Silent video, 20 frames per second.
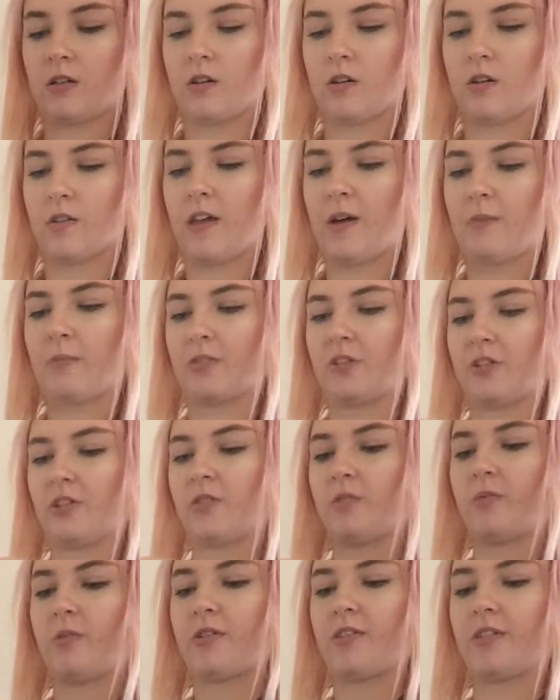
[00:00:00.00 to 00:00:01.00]
Oh, that would
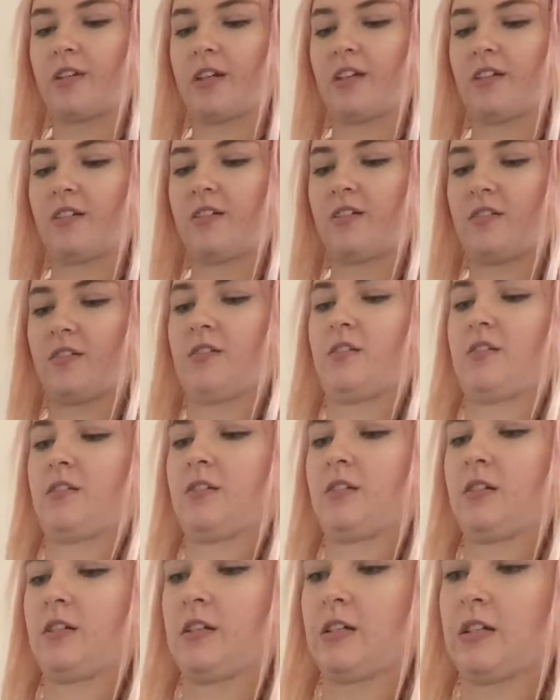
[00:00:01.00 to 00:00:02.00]
do, won't it?
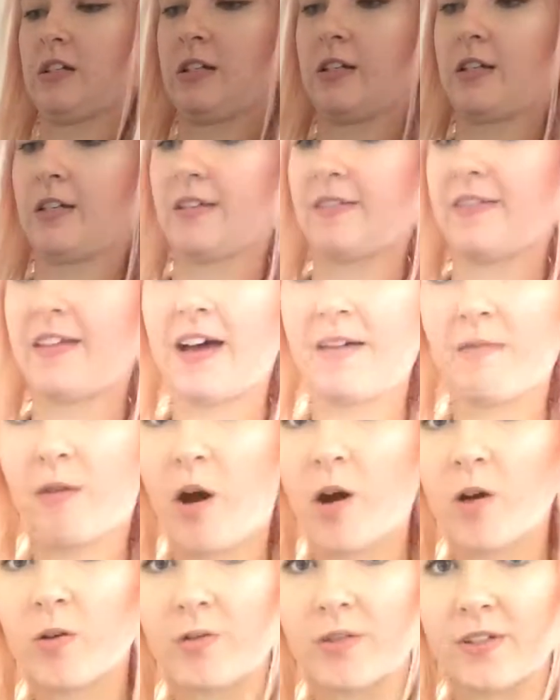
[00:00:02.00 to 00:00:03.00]
That
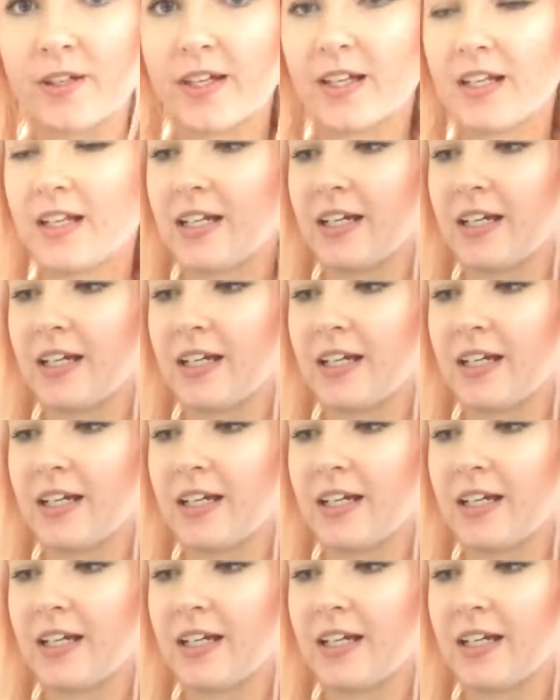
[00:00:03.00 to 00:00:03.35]
holds it at